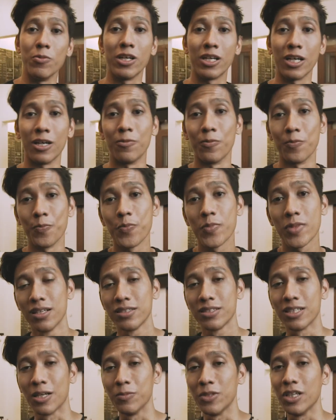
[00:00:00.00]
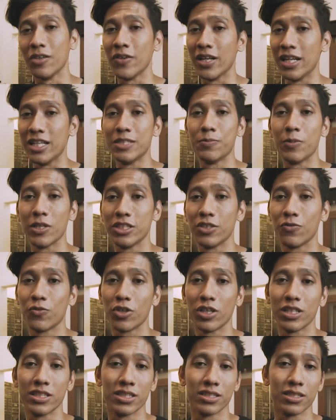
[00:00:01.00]
become something really special
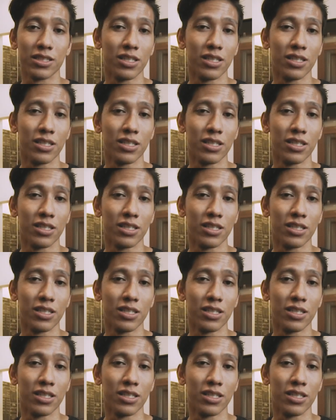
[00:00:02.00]
for us.